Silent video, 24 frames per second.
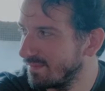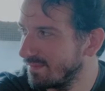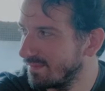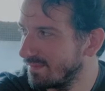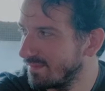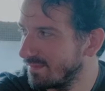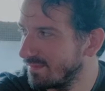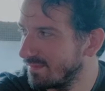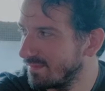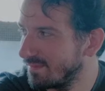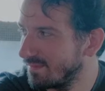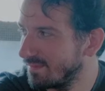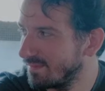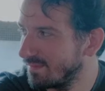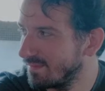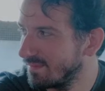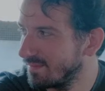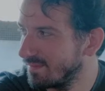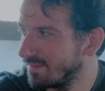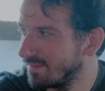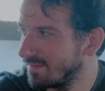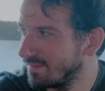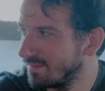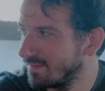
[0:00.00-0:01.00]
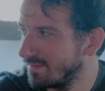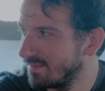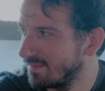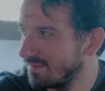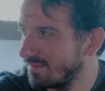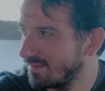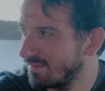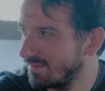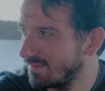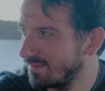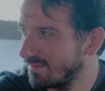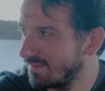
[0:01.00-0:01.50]

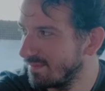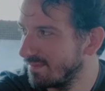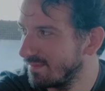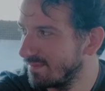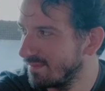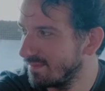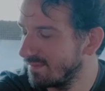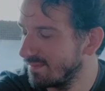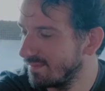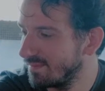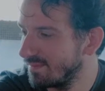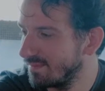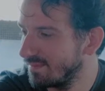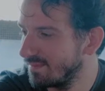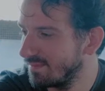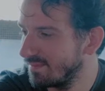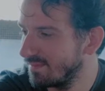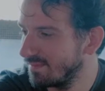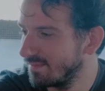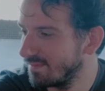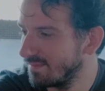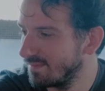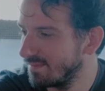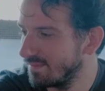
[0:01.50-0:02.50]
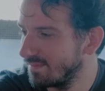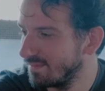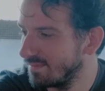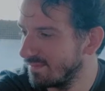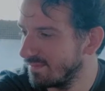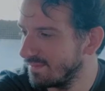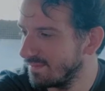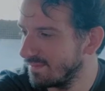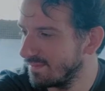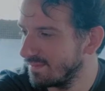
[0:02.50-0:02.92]
No words are spoken by the person on screen.